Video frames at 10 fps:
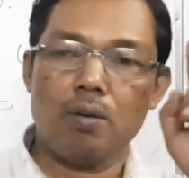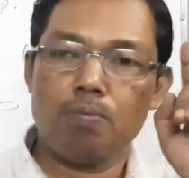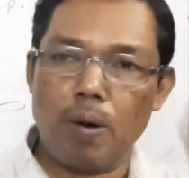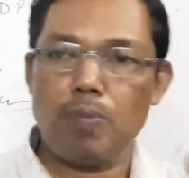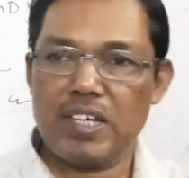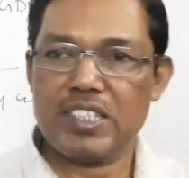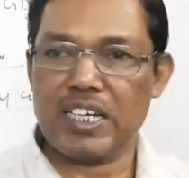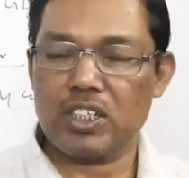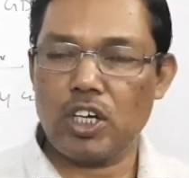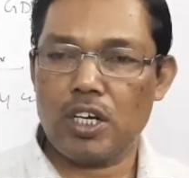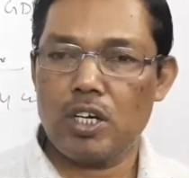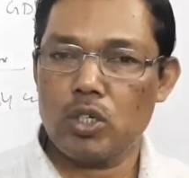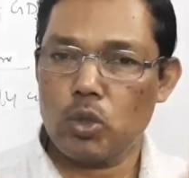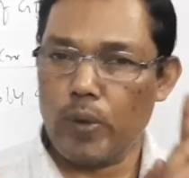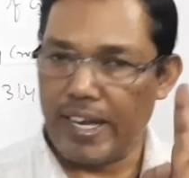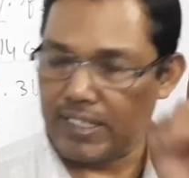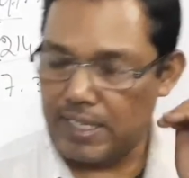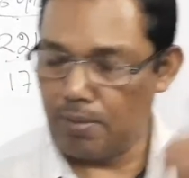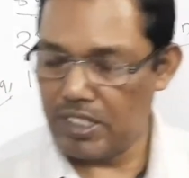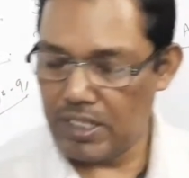public sector to
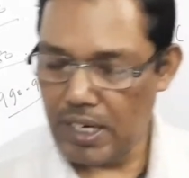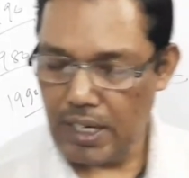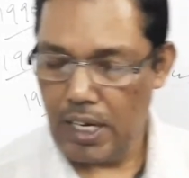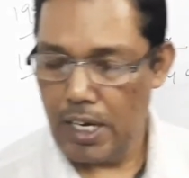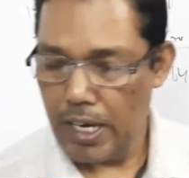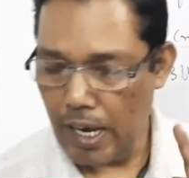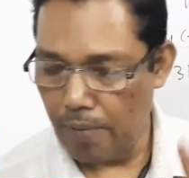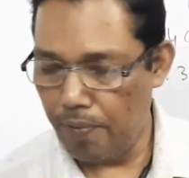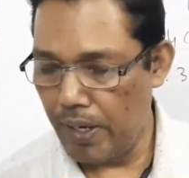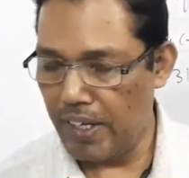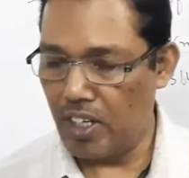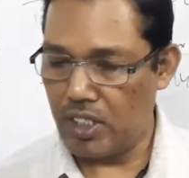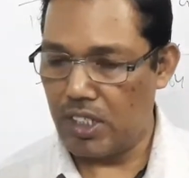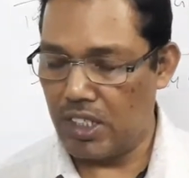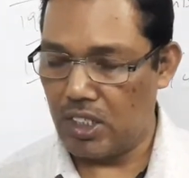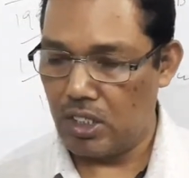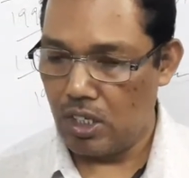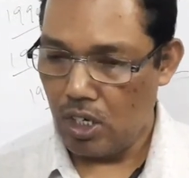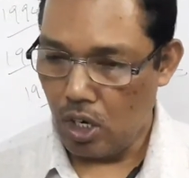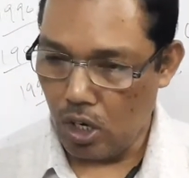establish that heavy industries
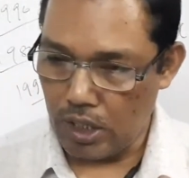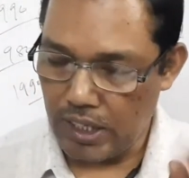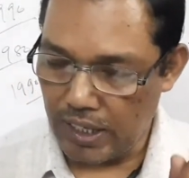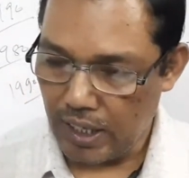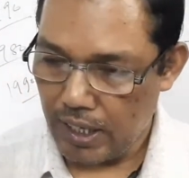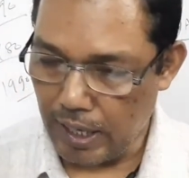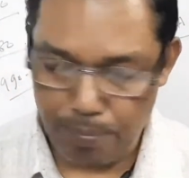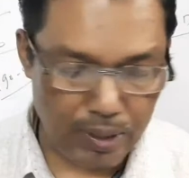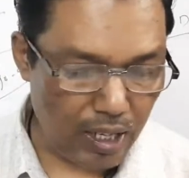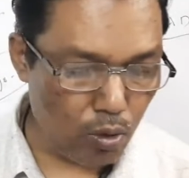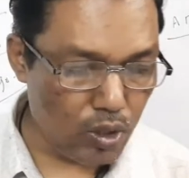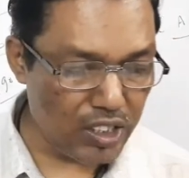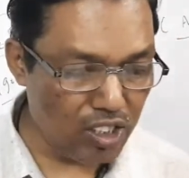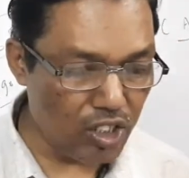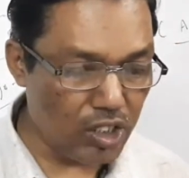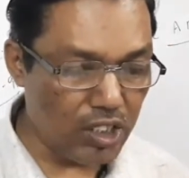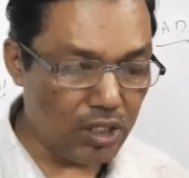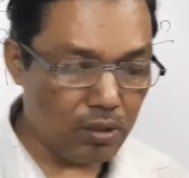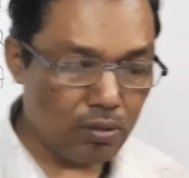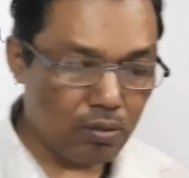or that capital goods industries.